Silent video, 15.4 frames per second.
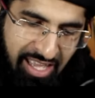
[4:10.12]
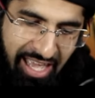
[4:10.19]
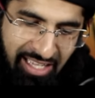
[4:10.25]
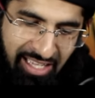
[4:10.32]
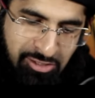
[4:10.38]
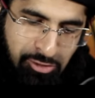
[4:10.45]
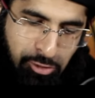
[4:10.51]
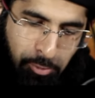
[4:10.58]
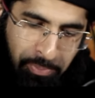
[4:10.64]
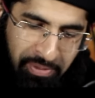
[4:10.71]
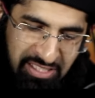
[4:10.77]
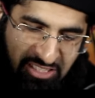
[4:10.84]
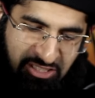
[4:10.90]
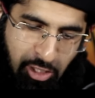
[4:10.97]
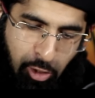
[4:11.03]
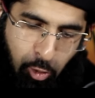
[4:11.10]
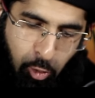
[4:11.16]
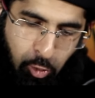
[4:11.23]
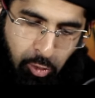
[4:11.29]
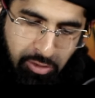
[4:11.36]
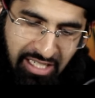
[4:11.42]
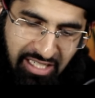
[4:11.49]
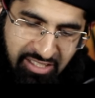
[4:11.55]
It has to be
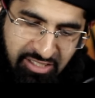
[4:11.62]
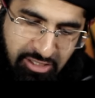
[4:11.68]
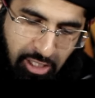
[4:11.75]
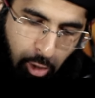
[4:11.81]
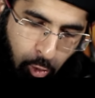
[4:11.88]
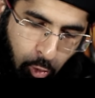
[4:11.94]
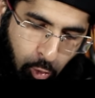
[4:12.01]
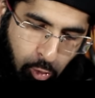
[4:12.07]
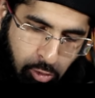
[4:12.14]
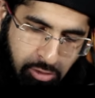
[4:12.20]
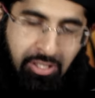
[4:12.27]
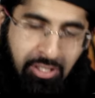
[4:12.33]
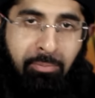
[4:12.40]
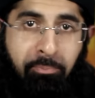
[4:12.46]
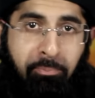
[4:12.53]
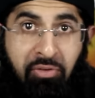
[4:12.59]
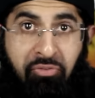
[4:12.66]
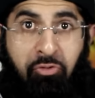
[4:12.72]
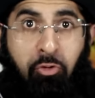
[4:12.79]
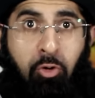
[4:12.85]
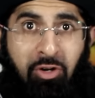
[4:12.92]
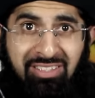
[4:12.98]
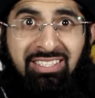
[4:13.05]
sold and told
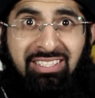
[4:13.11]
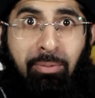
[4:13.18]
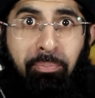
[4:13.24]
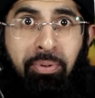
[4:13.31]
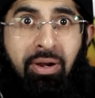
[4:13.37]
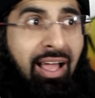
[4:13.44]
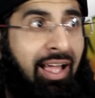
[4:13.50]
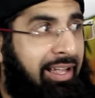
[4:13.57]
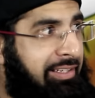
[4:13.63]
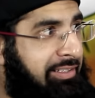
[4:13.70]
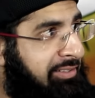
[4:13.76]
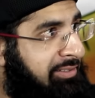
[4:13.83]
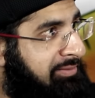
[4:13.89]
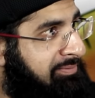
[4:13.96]
before it's applied.